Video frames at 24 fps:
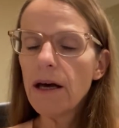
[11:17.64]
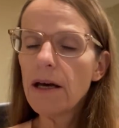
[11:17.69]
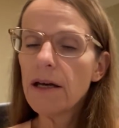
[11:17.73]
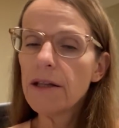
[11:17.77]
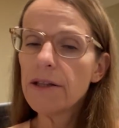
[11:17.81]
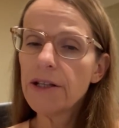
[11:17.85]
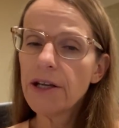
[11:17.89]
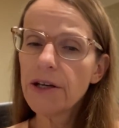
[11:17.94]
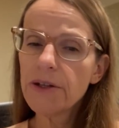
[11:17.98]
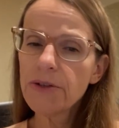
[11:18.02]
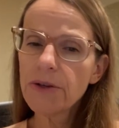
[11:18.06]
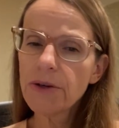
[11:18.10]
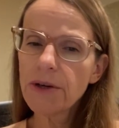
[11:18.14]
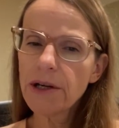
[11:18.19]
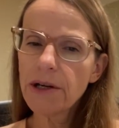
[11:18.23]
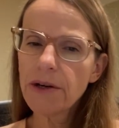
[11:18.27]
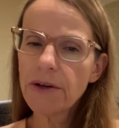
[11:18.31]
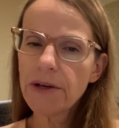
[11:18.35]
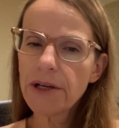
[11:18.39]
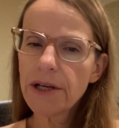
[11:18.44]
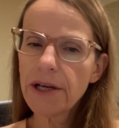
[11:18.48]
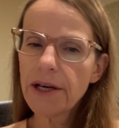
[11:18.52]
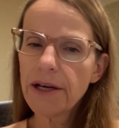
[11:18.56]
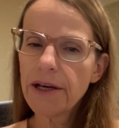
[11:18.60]
Another
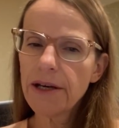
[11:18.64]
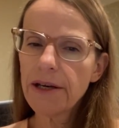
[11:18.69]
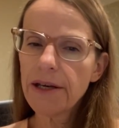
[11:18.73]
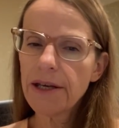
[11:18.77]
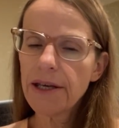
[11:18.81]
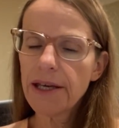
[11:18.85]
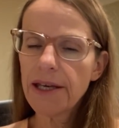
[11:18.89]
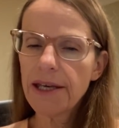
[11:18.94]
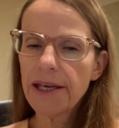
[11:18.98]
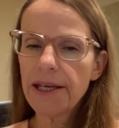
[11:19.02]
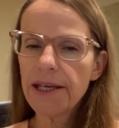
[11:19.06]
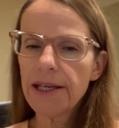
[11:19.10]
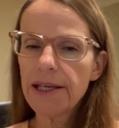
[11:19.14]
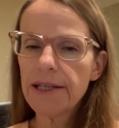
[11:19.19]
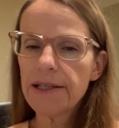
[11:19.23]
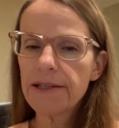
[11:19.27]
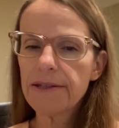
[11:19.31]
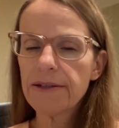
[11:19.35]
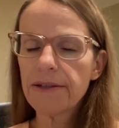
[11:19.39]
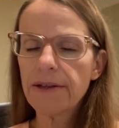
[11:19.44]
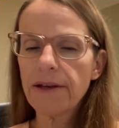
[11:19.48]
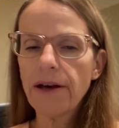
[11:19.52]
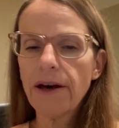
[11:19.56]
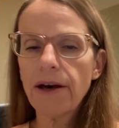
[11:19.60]
area
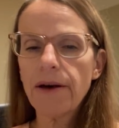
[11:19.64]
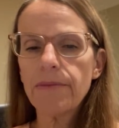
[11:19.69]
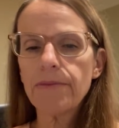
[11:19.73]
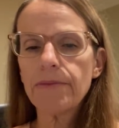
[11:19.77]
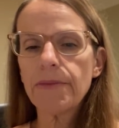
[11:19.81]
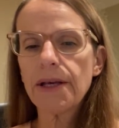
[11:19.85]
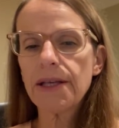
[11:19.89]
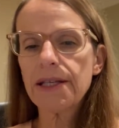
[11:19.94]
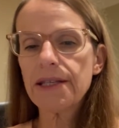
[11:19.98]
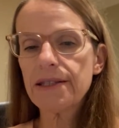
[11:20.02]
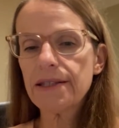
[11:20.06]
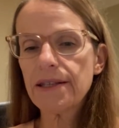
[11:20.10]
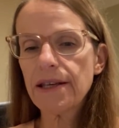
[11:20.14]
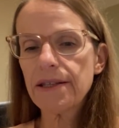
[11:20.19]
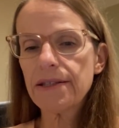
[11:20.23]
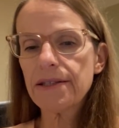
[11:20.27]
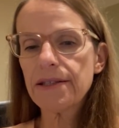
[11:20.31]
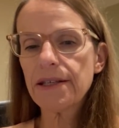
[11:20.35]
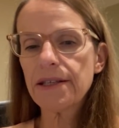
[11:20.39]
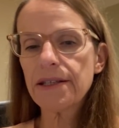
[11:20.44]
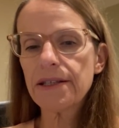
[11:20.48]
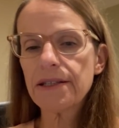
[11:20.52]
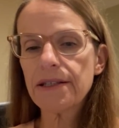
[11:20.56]
is assessing